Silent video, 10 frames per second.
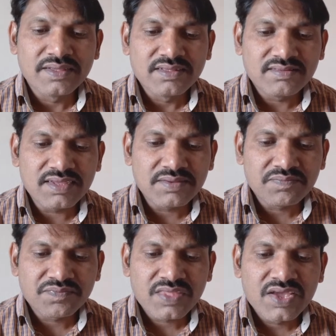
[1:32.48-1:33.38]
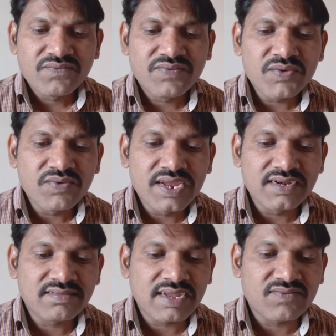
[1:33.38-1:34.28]
See, few
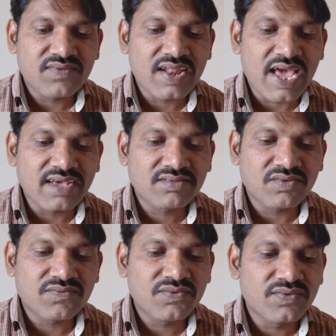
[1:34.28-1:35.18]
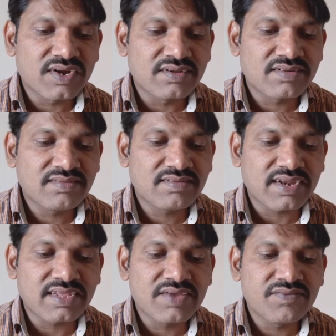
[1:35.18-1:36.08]
hints and flags of two countries are
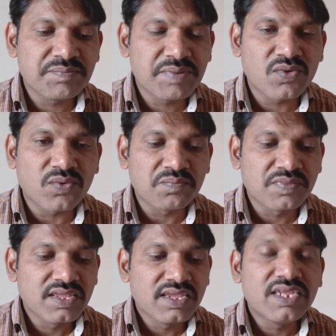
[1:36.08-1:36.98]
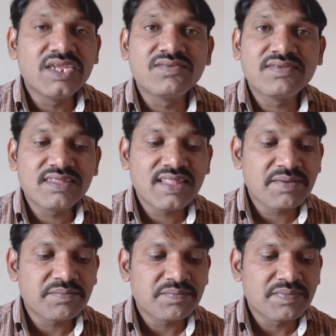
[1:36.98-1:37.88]
given below. Using
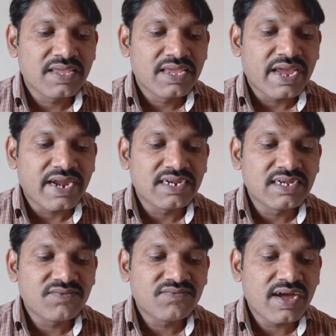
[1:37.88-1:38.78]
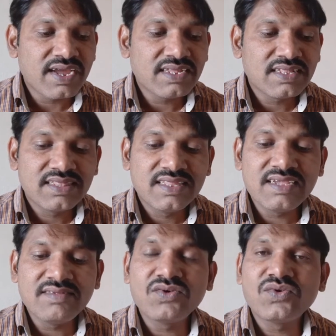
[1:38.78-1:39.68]
them, identify
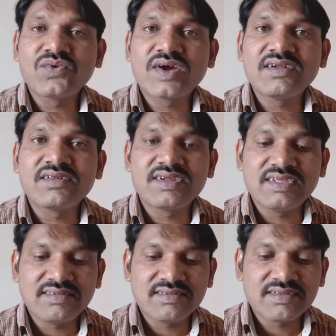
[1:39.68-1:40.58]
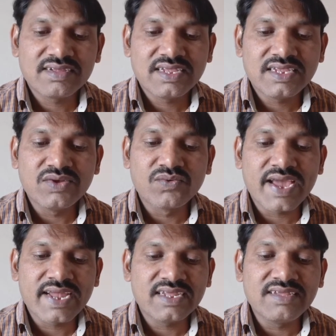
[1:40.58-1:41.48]
these two countries. You
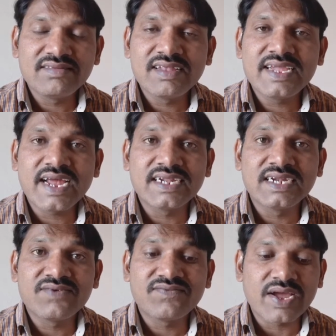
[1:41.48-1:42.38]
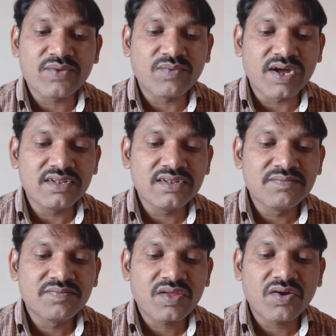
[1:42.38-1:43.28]
can easily identify one
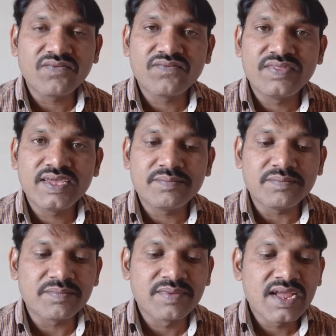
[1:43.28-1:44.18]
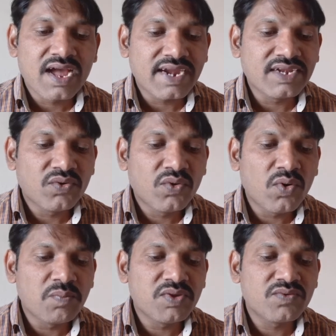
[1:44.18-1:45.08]
of them and
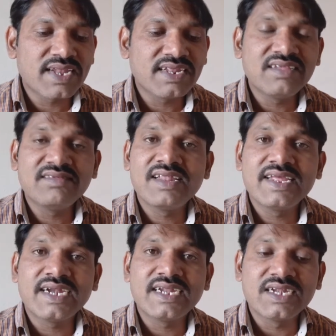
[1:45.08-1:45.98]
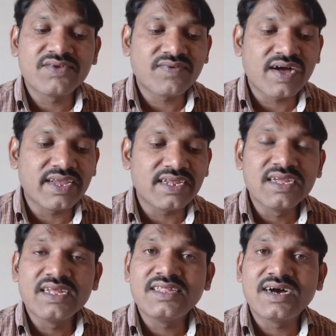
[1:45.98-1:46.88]
hope you can easily identify
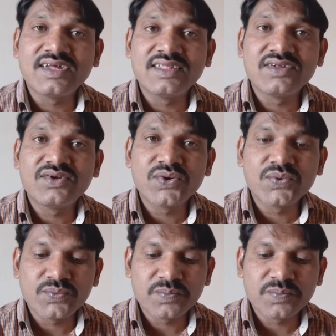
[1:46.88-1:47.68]
the other two.